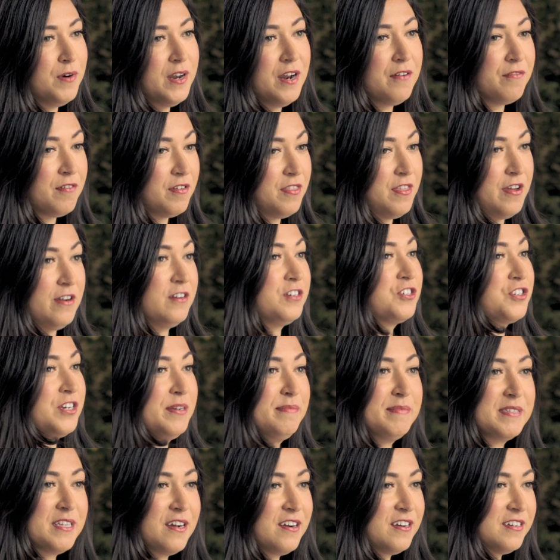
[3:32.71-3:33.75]
whatever their
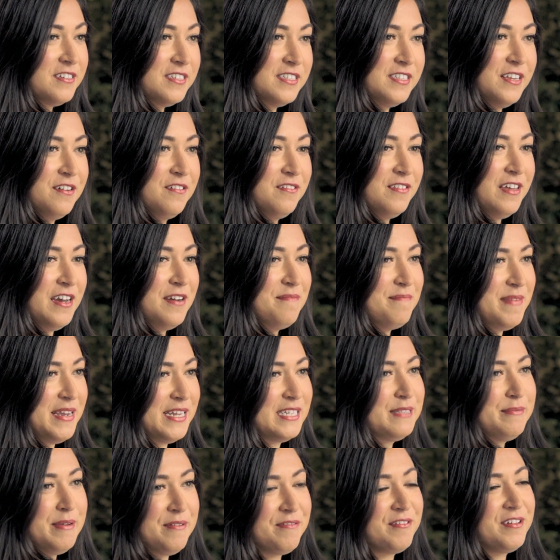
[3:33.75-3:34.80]
dreams are. So that
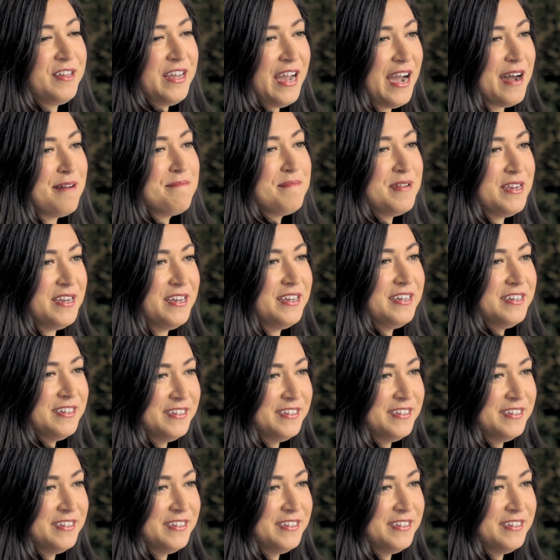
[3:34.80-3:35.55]
makes me really happy.